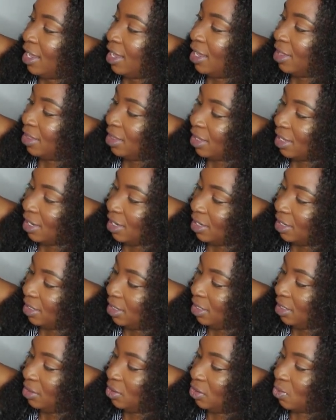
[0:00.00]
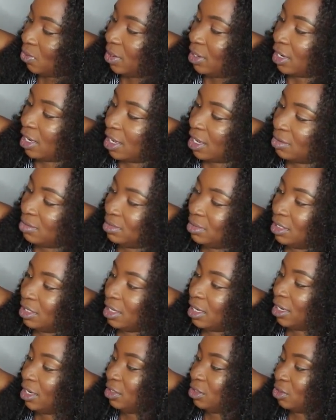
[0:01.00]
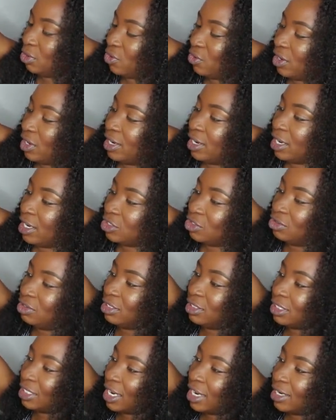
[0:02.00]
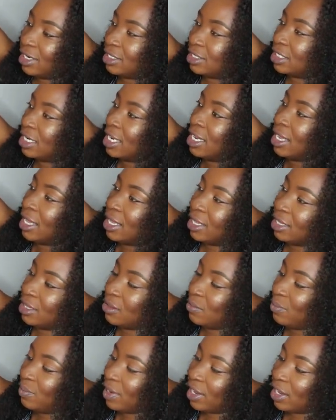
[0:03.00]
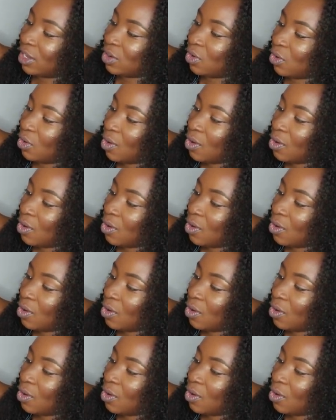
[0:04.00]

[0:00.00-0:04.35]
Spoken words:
and then this one comes here, so you can actually tie it at the back.